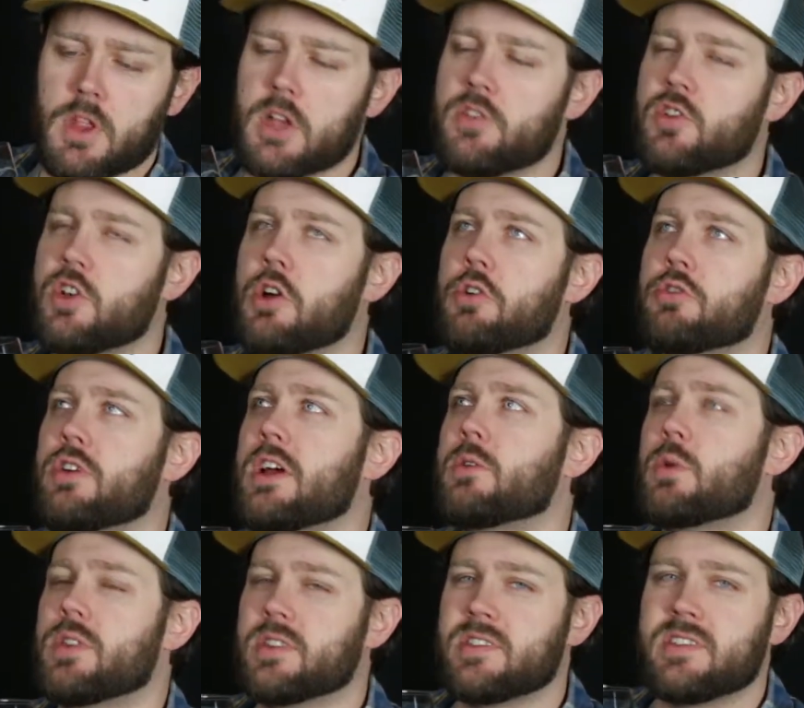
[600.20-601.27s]
This would go
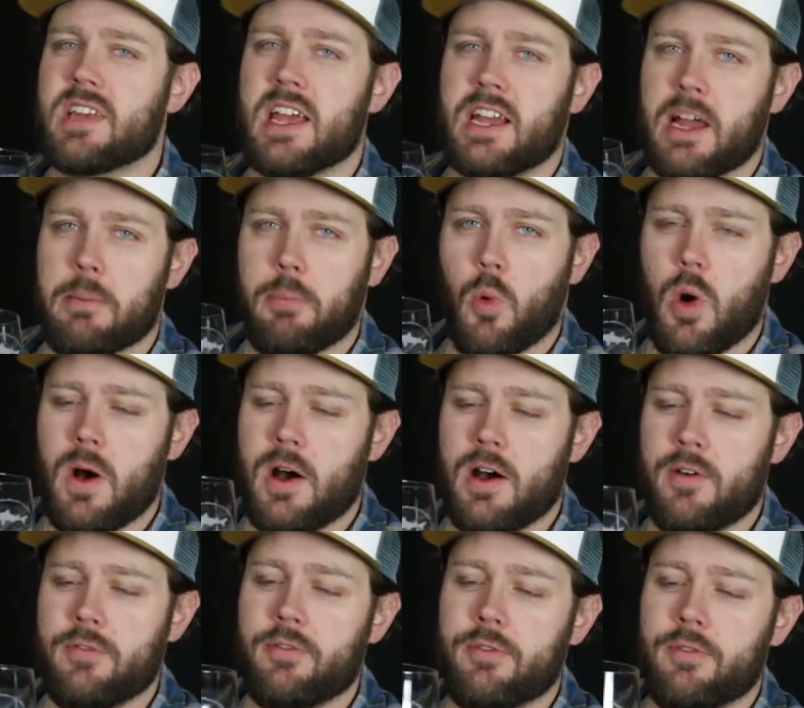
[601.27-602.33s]
great with a steak à
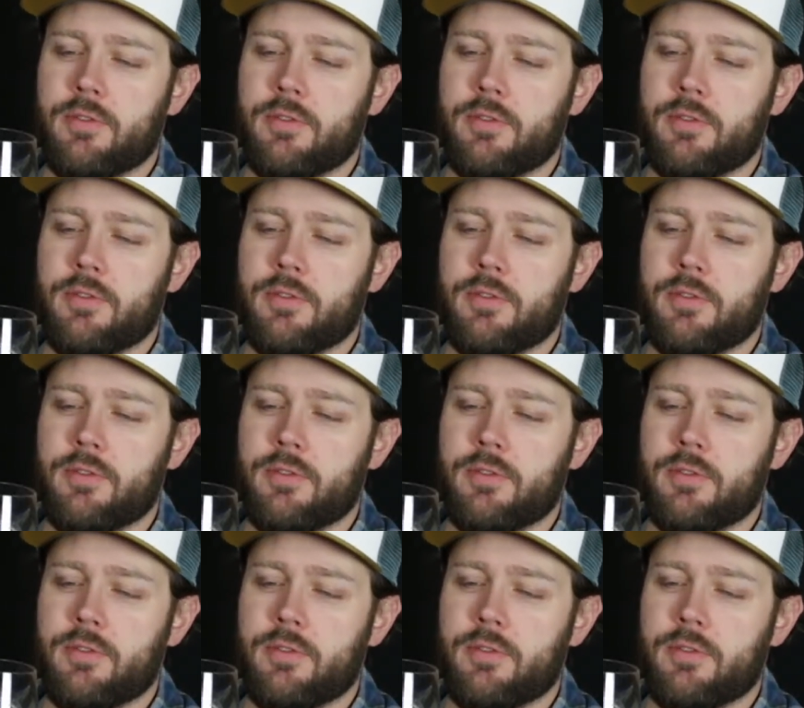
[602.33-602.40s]
poivre.